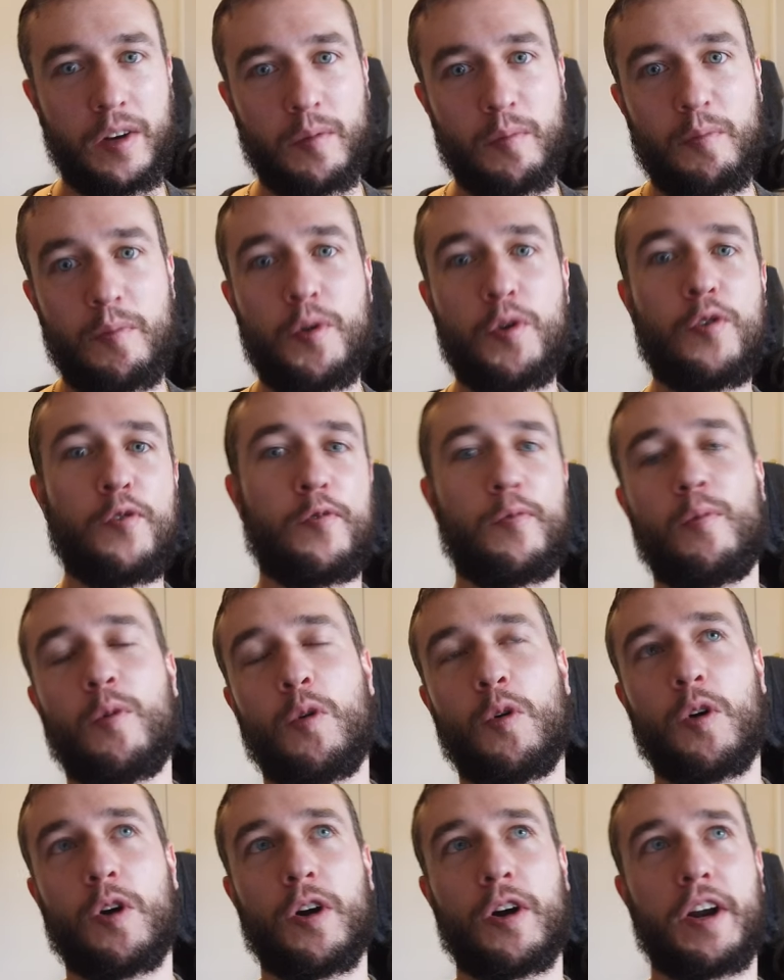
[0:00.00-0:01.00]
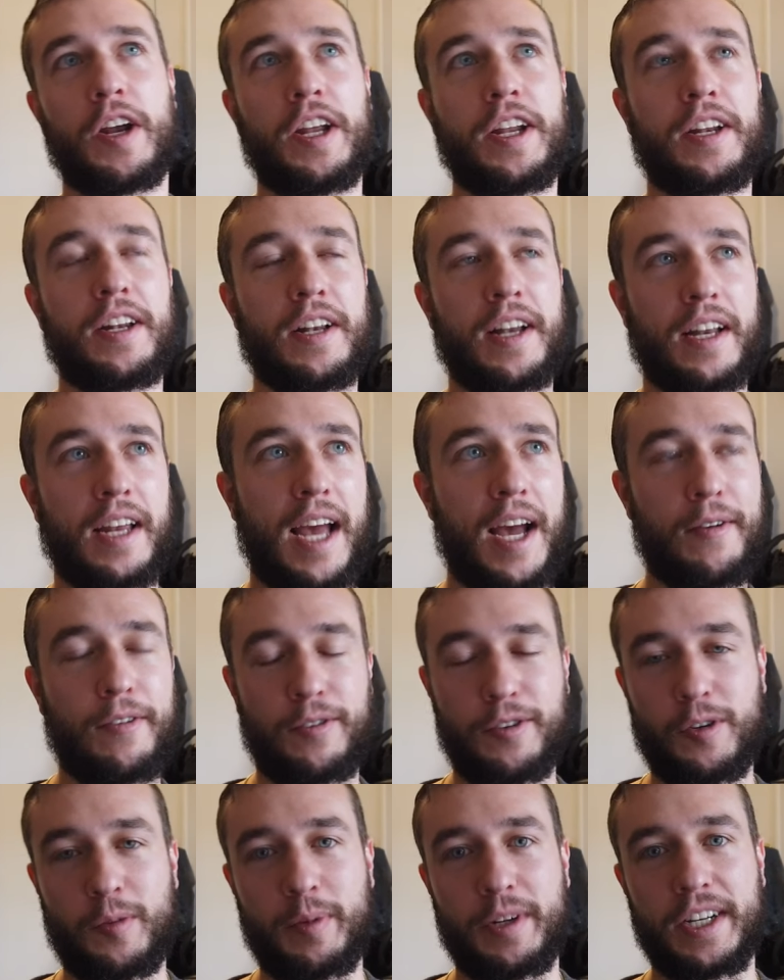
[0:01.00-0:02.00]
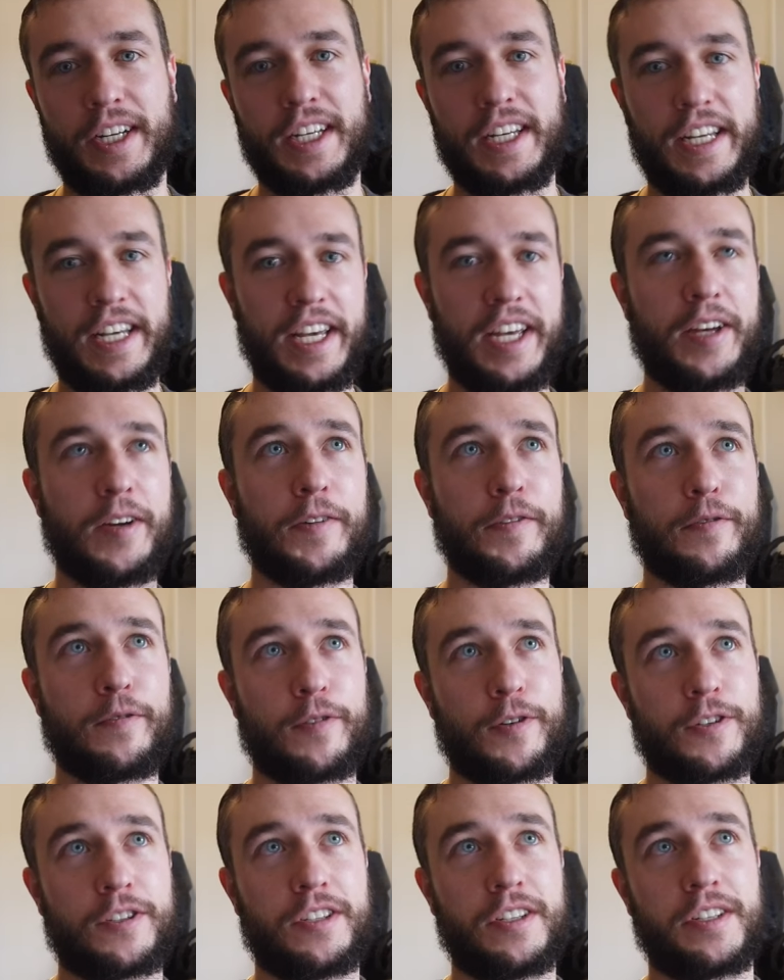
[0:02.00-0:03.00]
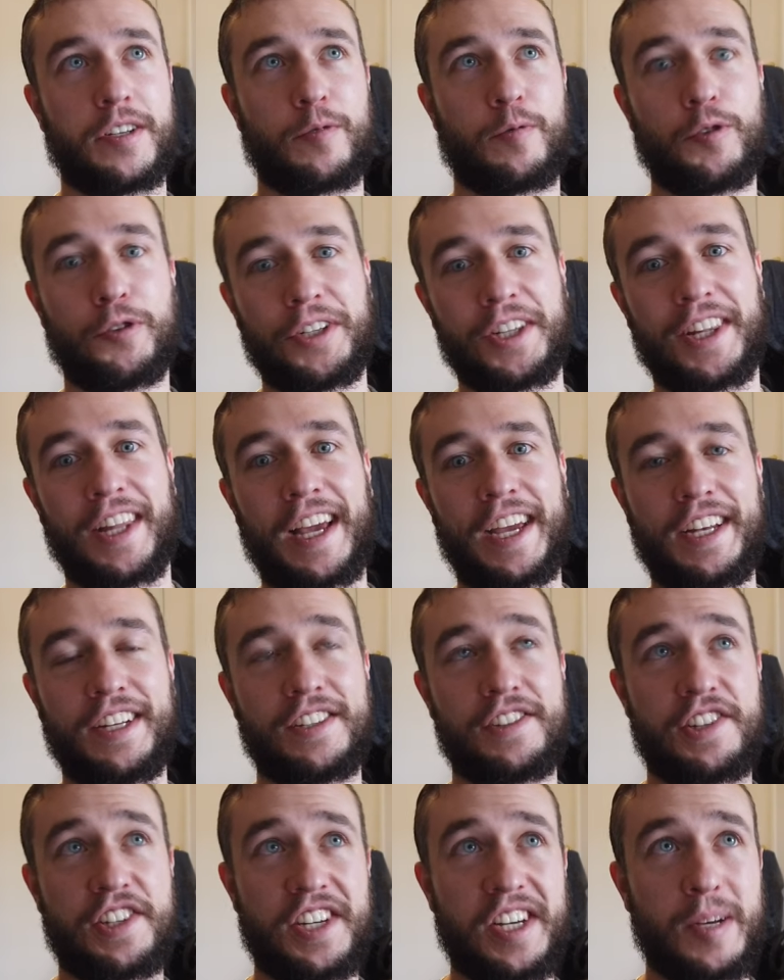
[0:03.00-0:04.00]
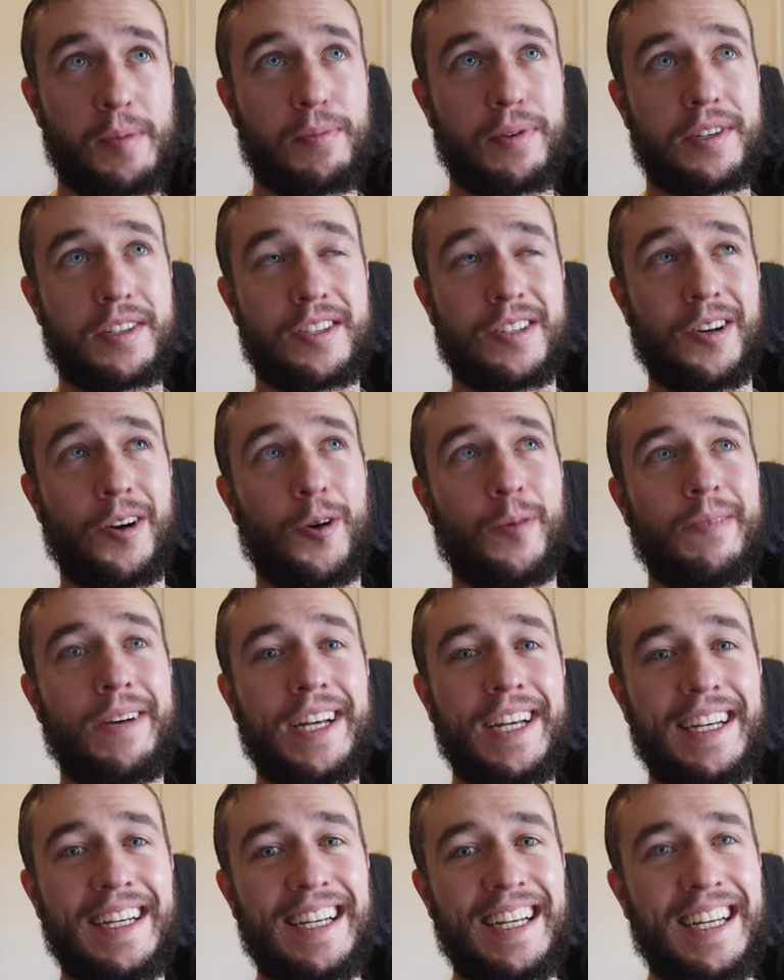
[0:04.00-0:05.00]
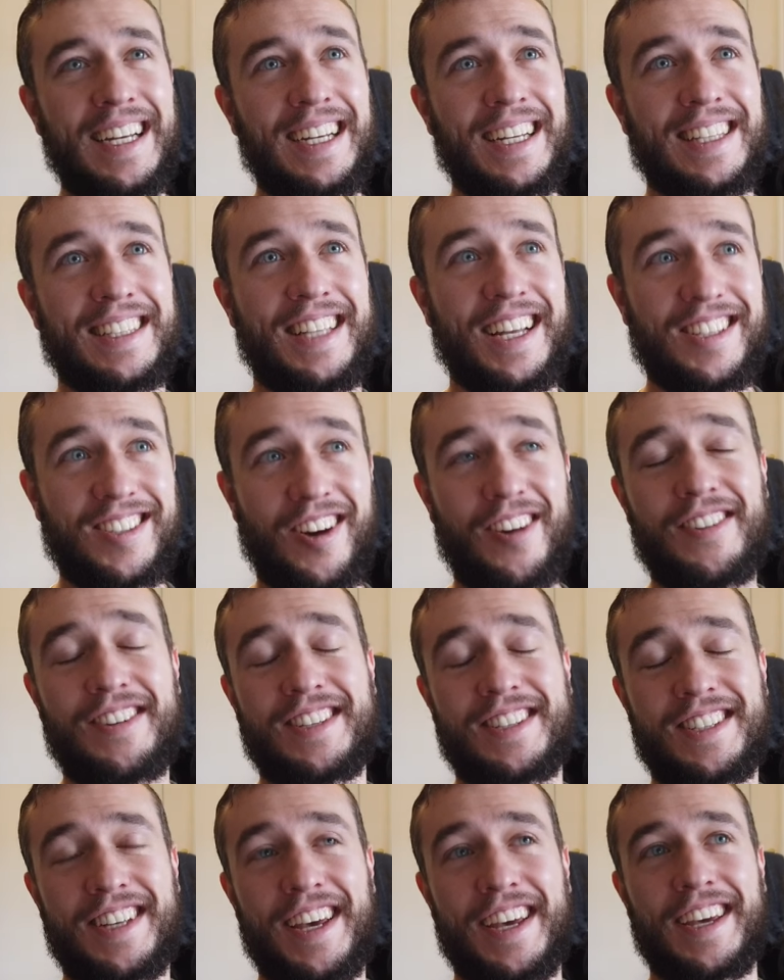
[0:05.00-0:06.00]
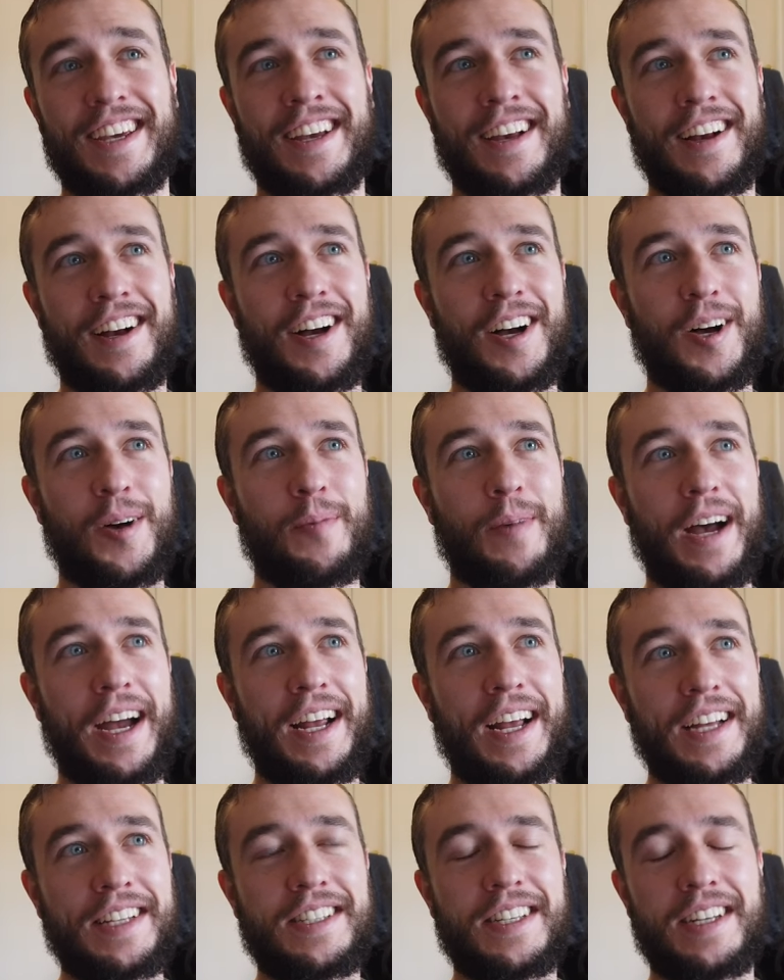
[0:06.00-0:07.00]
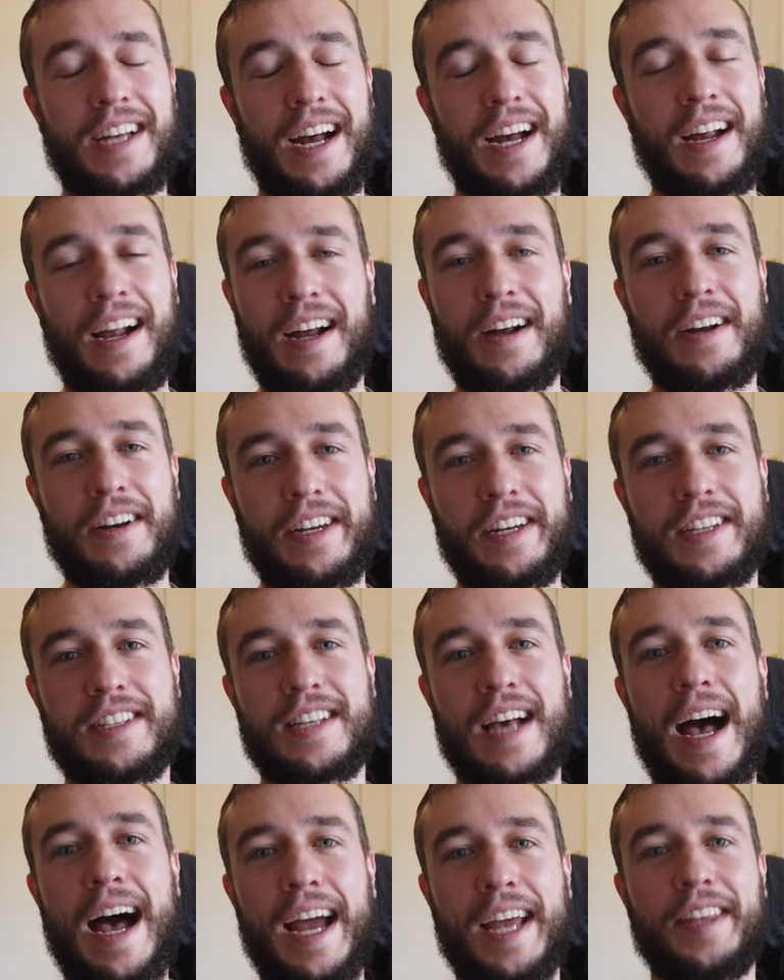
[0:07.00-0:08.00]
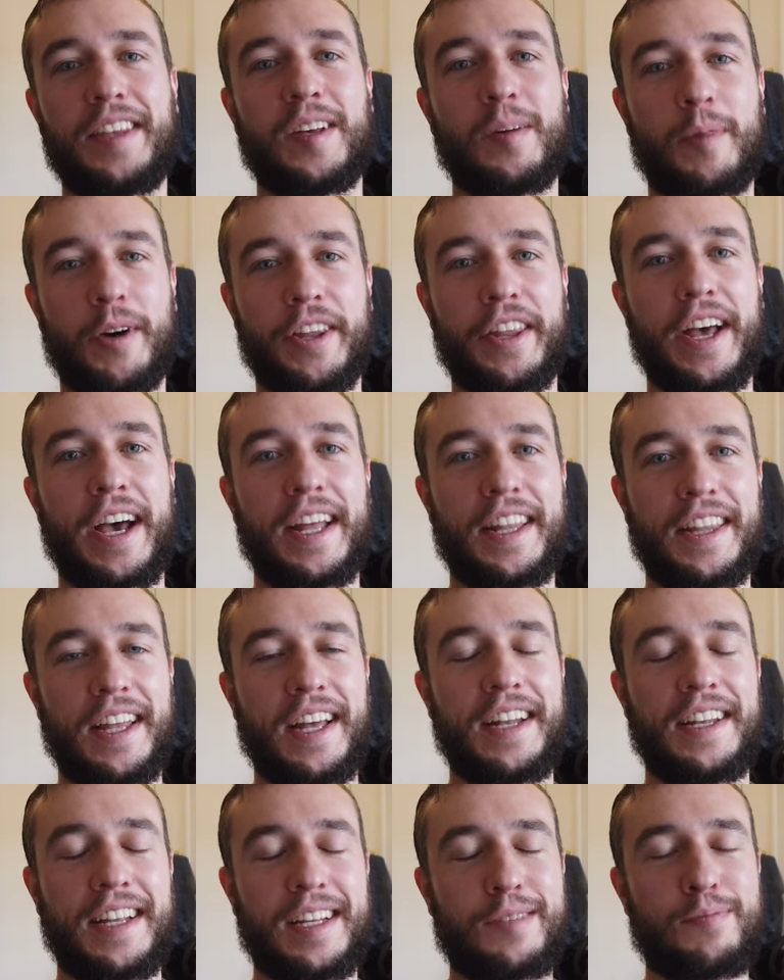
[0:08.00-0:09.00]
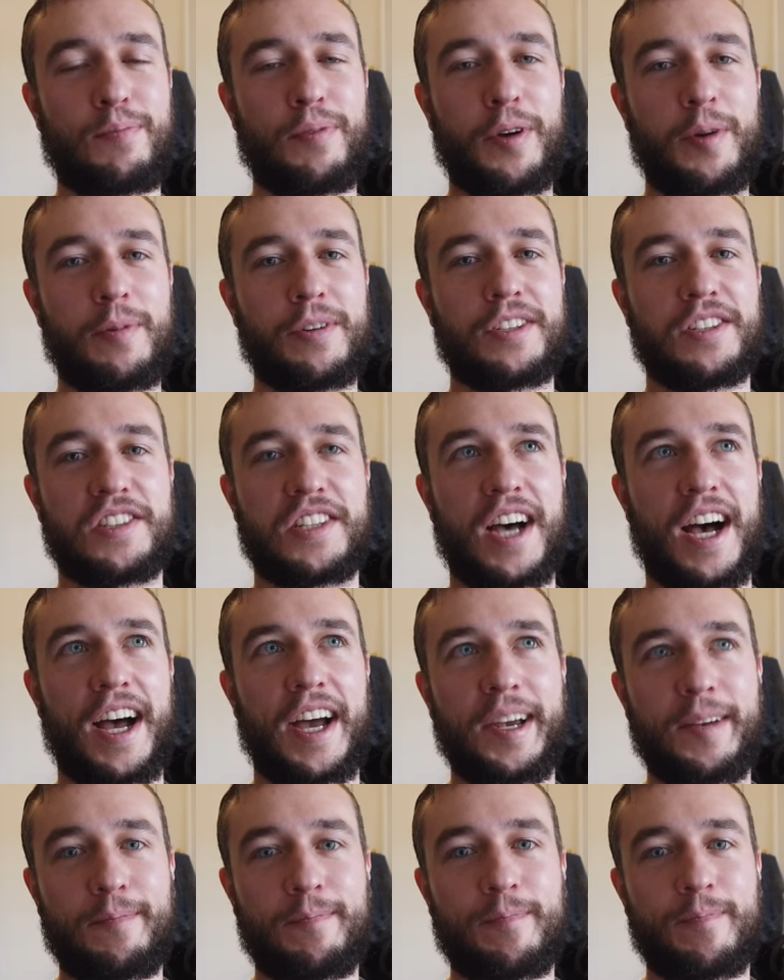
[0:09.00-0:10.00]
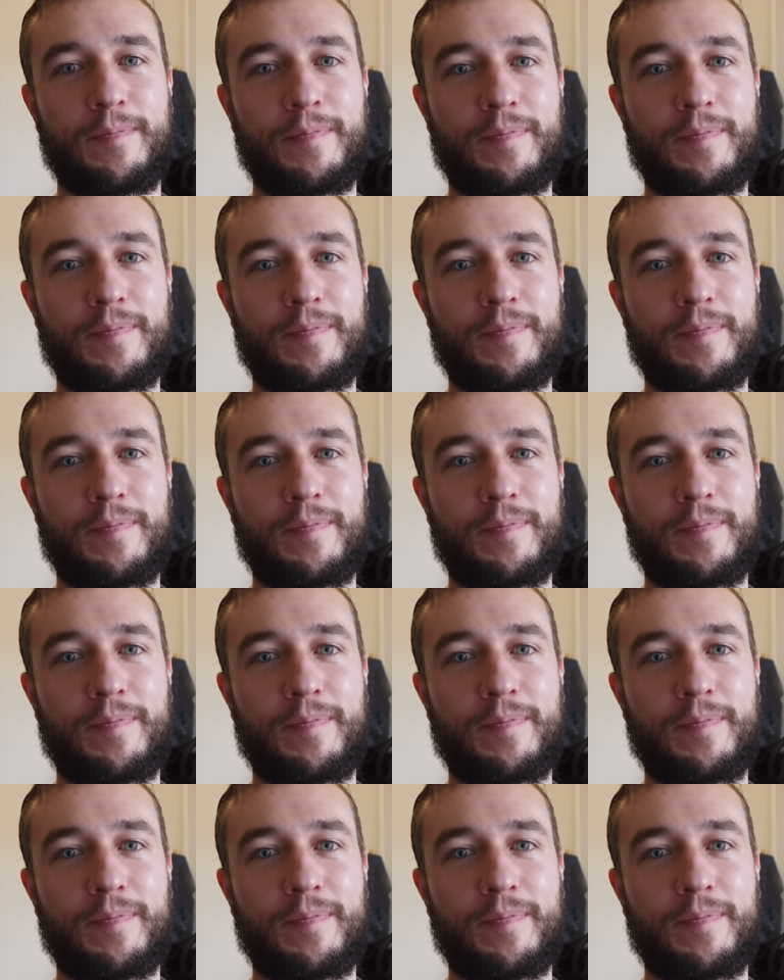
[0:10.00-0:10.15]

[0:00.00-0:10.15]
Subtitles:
move more and have a little bit of give versus a really light Jeep. So that's hard to say. I'm going to tie them on that. That's pretty much a tie.